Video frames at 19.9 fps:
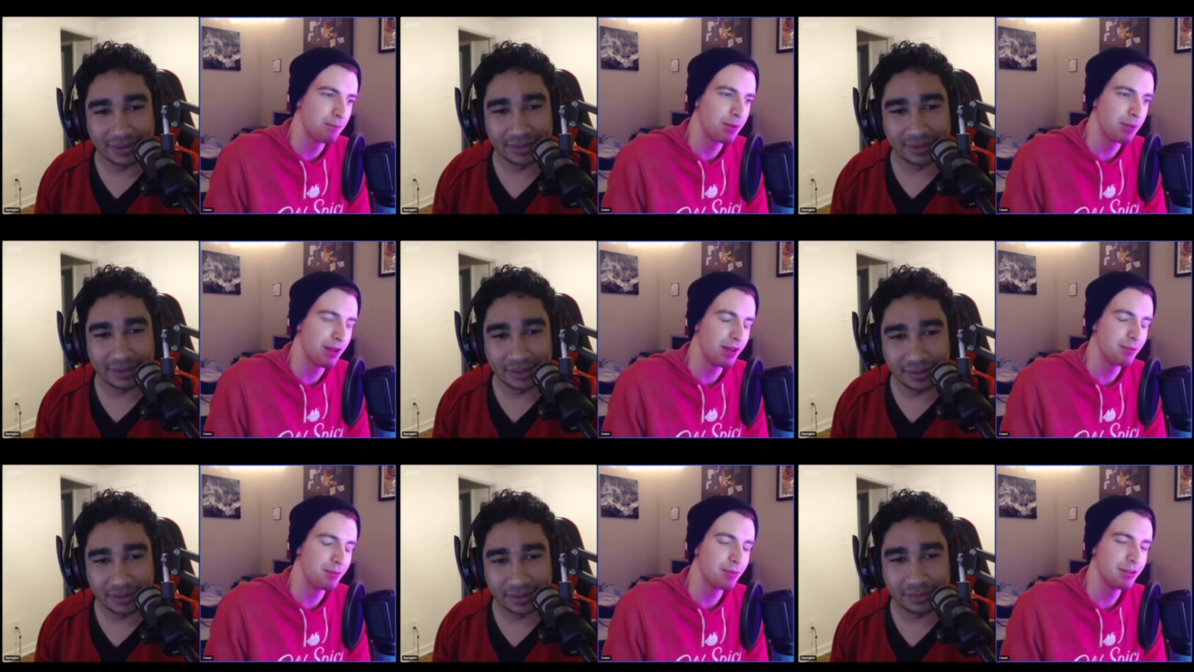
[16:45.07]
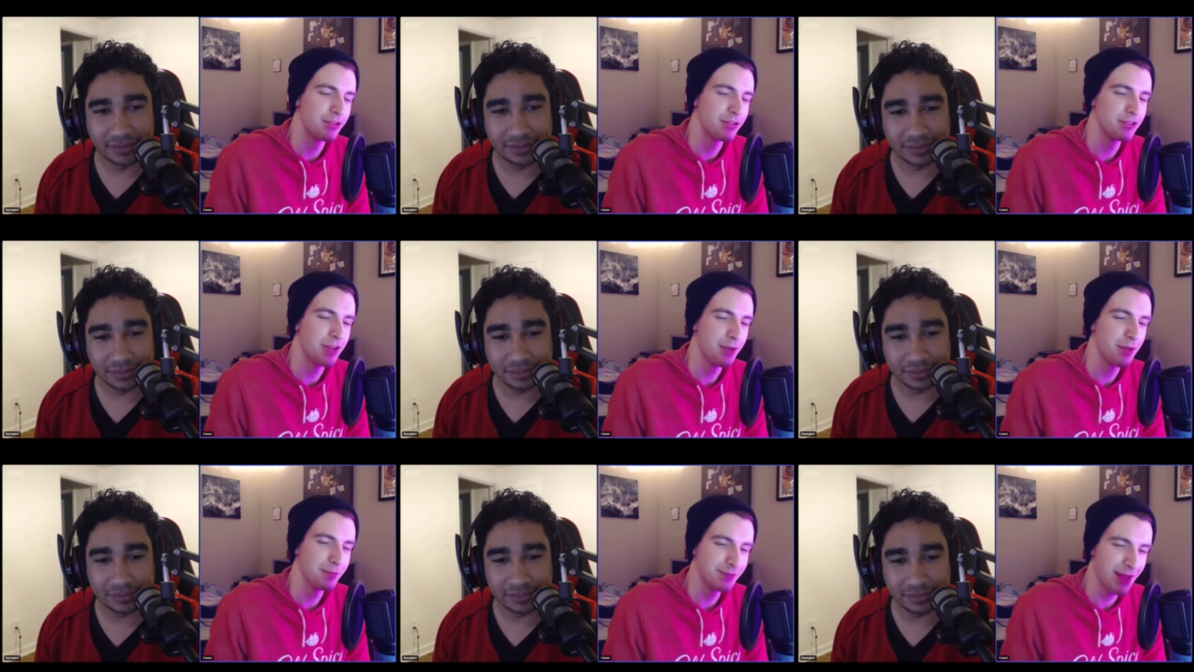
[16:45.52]
Speaker 1: But but
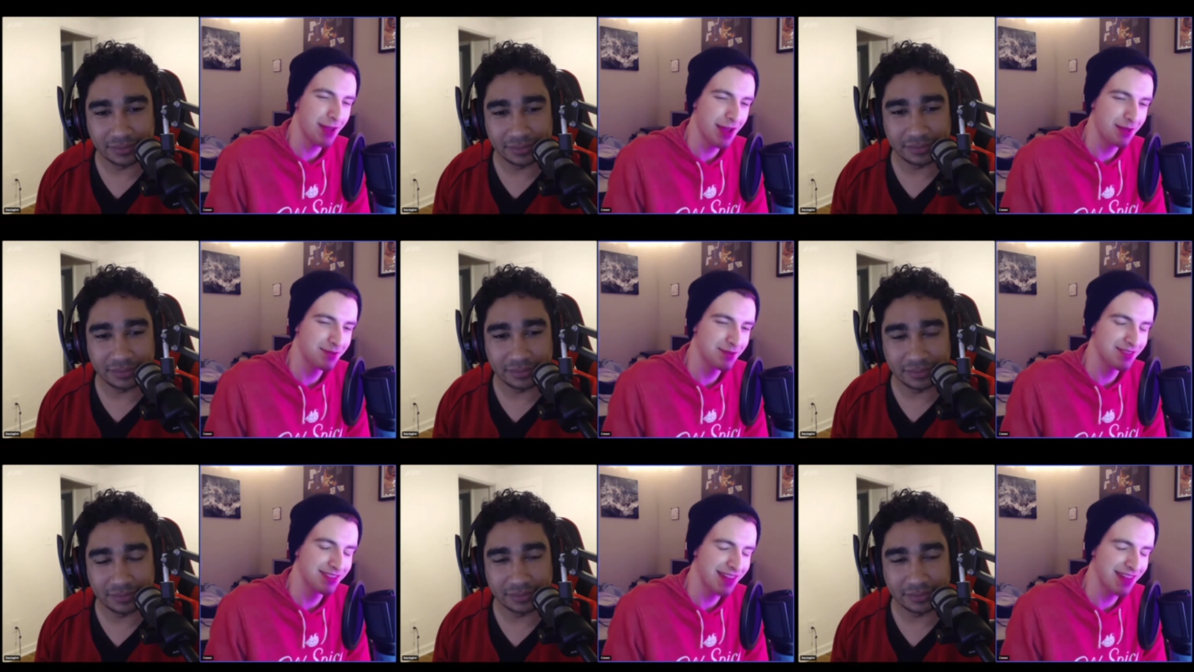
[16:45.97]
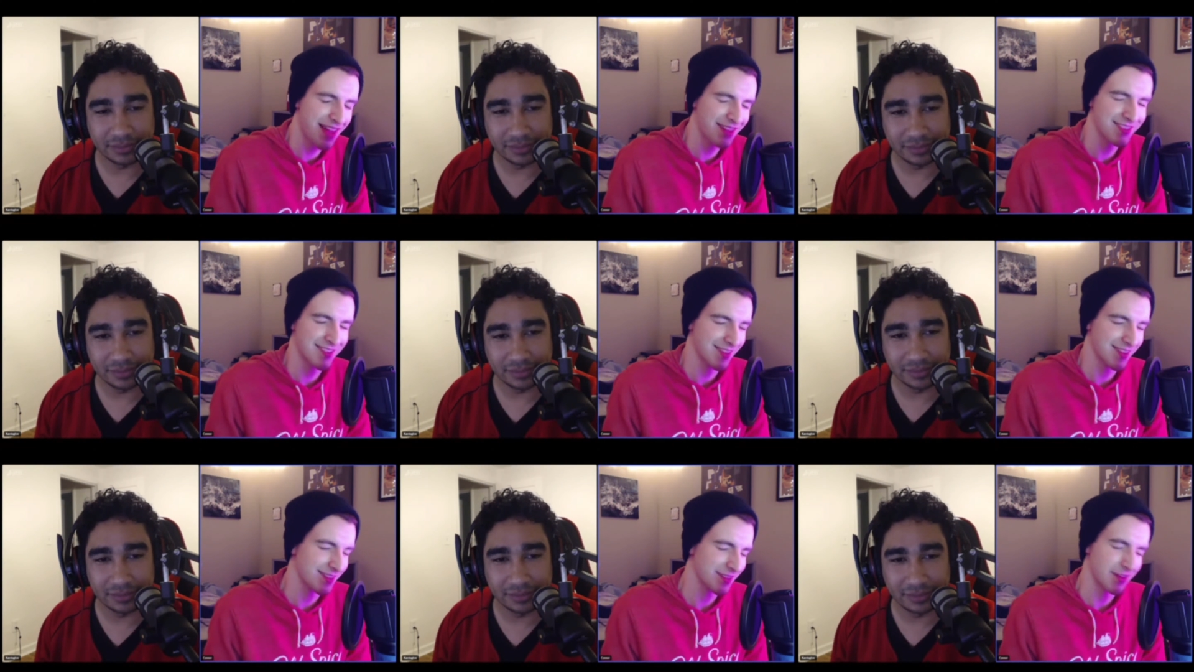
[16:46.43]
sometimes
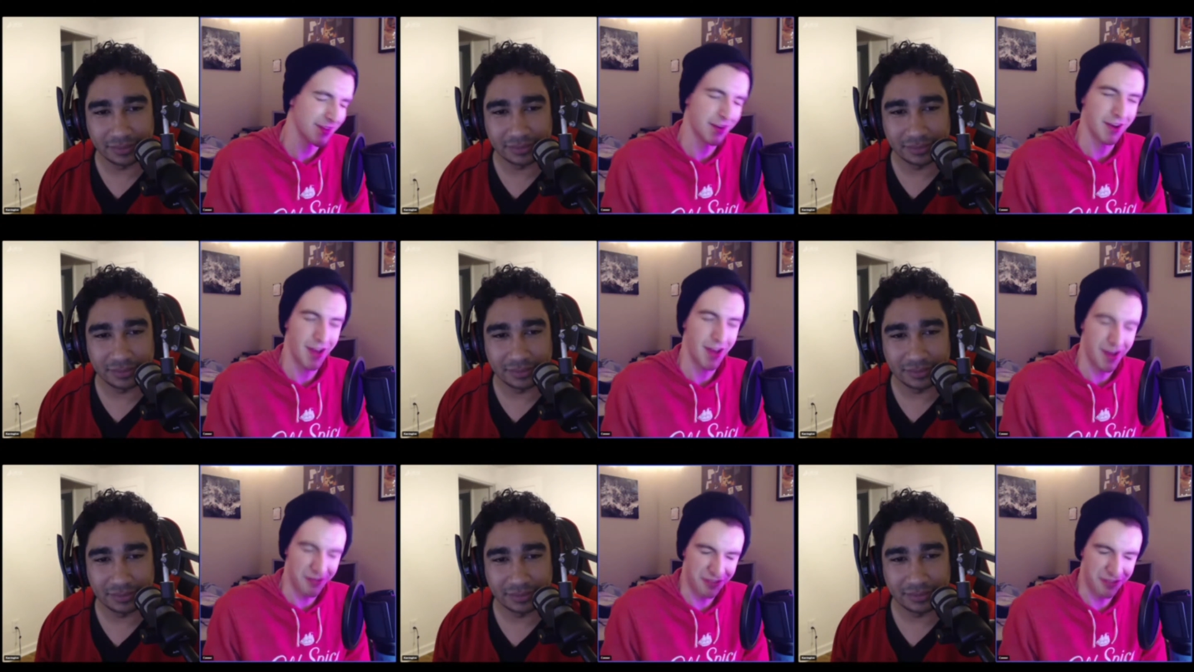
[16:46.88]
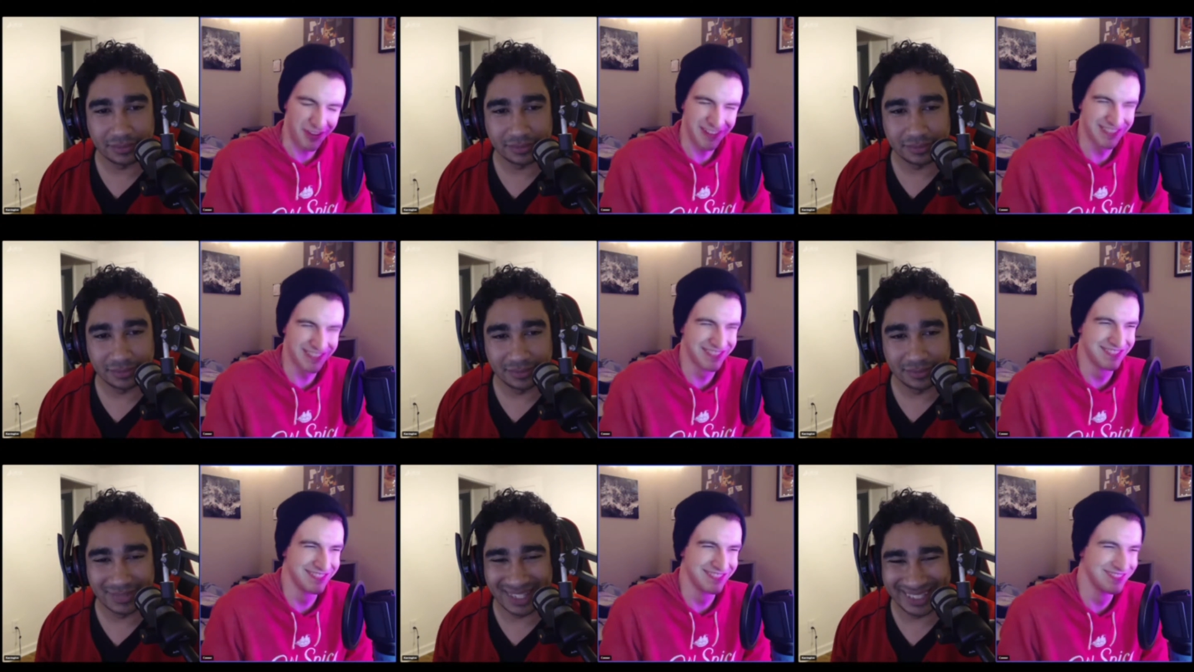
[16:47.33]
less isn't
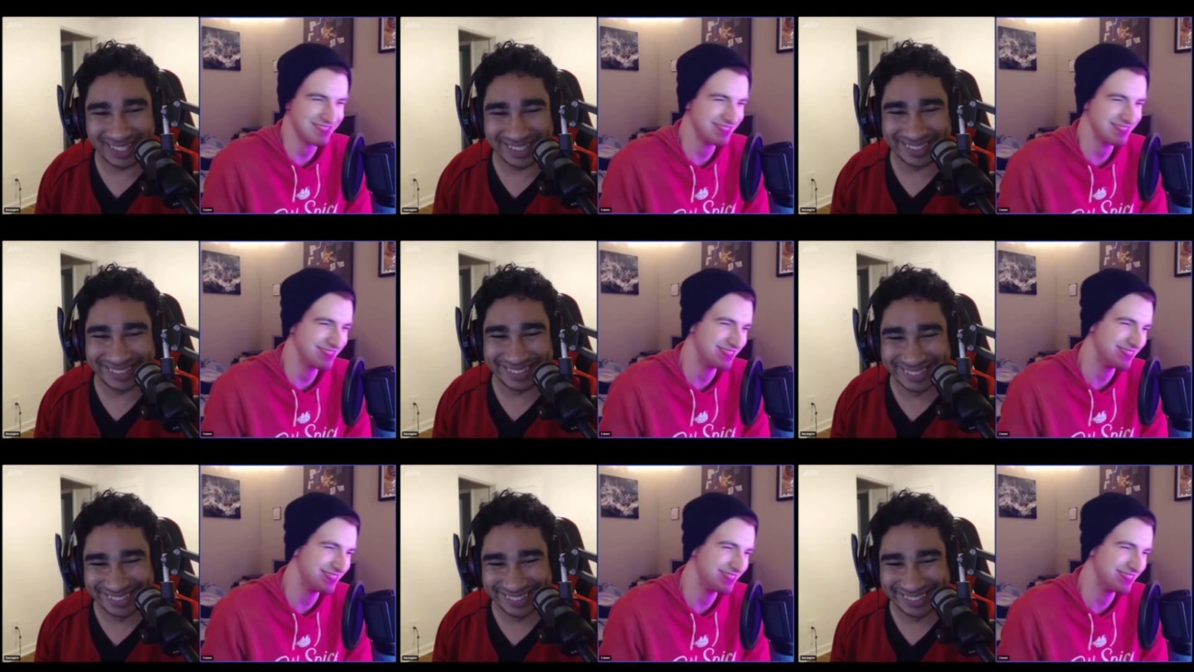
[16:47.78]
enough.